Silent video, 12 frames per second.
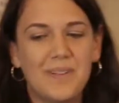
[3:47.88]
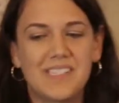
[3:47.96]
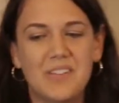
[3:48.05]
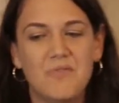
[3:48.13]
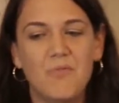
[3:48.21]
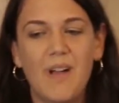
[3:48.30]

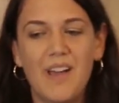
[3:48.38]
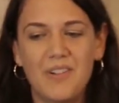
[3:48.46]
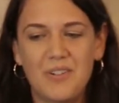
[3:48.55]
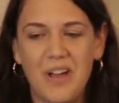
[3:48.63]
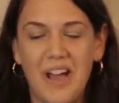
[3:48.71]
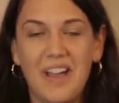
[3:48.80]
what's in red
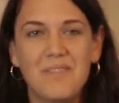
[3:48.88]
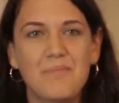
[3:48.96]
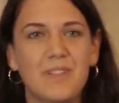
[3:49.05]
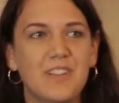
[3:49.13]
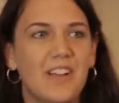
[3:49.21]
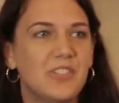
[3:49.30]
or not,
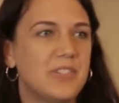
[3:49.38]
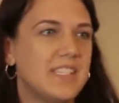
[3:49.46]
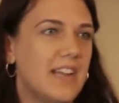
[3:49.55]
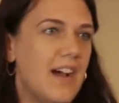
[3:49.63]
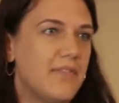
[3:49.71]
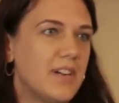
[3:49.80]
but the countries
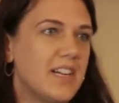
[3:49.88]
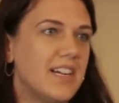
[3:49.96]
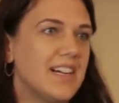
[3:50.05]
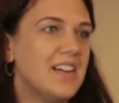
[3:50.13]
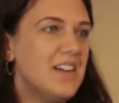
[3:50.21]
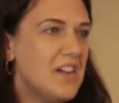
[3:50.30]
in
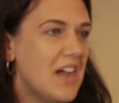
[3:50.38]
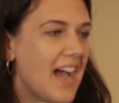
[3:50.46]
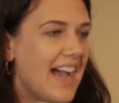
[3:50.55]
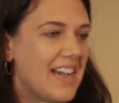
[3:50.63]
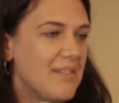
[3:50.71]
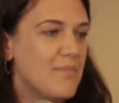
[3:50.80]
Africa
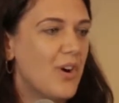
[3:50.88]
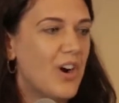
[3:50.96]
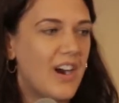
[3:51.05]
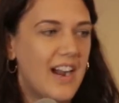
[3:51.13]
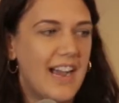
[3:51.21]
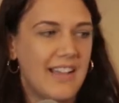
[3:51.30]

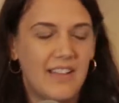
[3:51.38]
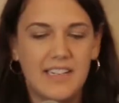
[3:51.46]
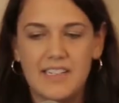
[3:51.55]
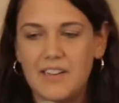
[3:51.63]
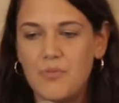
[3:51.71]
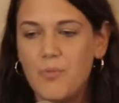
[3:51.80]
are
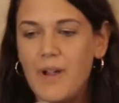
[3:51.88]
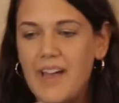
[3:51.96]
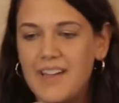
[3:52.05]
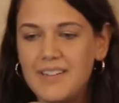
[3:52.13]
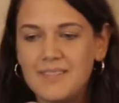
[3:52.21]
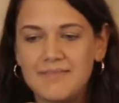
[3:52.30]
highlighted in
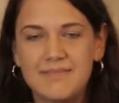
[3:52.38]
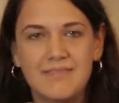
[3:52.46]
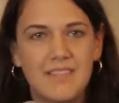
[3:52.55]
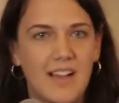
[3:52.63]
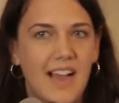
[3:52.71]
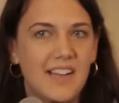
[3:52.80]
red.
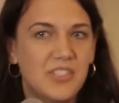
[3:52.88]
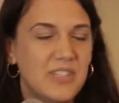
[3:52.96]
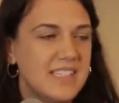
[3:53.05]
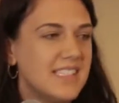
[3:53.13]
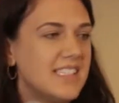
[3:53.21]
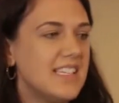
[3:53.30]
As you
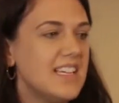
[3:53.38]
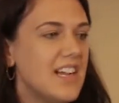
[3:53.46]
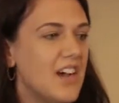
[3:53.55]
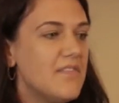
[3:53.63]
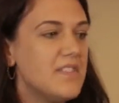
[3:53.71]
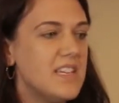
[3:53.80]
can see,
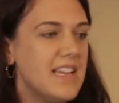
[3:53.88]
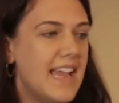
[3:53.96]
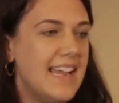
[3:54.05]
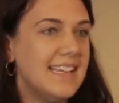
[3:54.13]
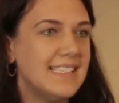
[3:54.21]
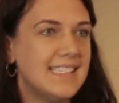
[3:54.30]
of the
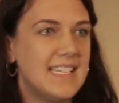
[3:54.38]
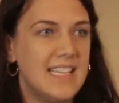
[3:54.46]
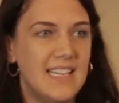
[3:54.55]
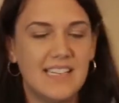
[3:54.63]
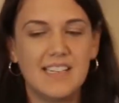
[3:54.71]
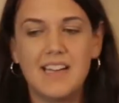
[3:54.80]

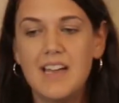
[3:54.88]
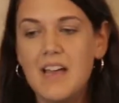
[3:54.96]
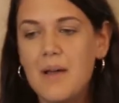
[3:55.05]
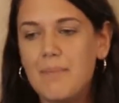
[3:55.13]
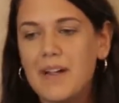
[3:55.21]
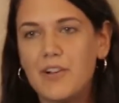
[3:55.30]
18
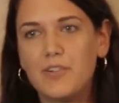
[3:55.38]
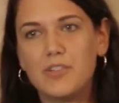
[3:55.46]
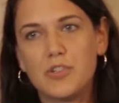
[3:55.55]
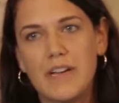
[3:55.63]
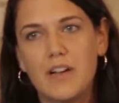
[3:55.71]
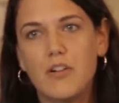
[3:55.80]

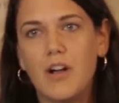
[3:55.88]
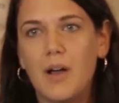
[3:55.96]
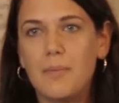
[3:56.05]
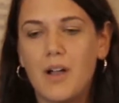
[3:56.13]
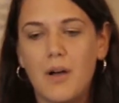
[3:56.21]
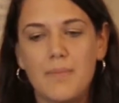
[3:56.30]
micronutrient
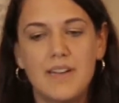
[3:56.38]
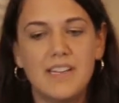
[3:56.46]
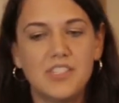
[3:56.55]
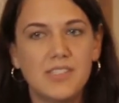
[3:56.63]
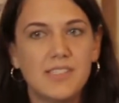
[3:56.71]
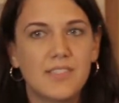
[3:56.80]
crop
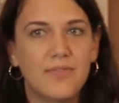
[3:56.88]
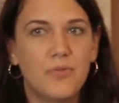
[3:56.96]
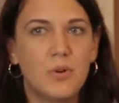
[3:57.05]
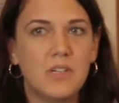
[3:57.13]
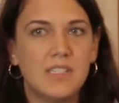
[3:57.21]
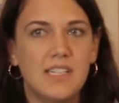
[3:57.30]
combinations,
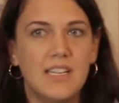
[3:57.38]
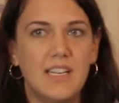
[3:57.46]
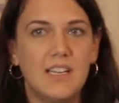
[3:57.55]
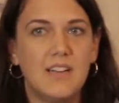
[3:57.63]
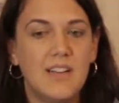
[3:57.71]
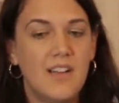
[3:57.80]

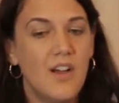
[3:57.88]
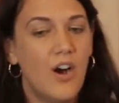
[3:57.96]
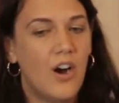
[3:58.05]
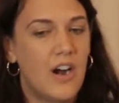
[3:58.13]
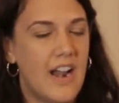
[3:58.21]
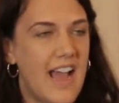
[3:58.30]
14
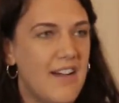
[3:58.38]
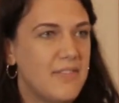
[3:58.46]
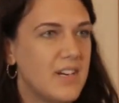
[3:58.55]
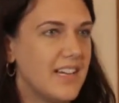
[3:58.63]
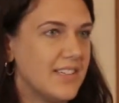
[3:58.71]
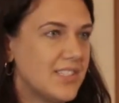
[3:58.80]
are in
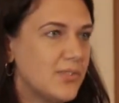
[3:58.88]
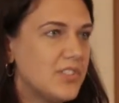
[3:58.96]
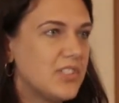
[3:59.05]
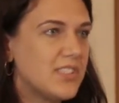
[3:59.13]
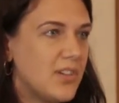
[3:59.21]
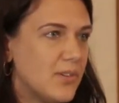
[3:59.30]
Africa. So it
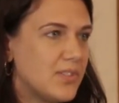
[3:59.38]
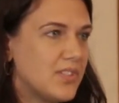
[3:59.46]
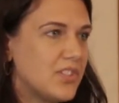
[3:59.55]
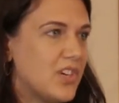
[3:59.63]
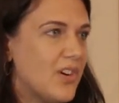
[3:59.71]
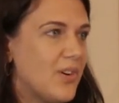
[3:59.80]
just goes
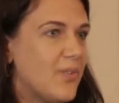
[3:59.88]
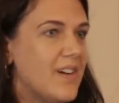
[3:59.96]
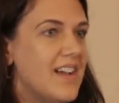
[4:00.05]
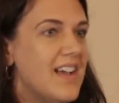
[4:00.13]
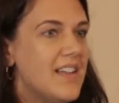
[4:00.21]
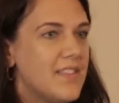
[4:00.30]
to show
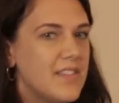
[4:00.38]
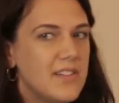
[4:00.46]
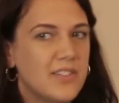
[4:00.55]
that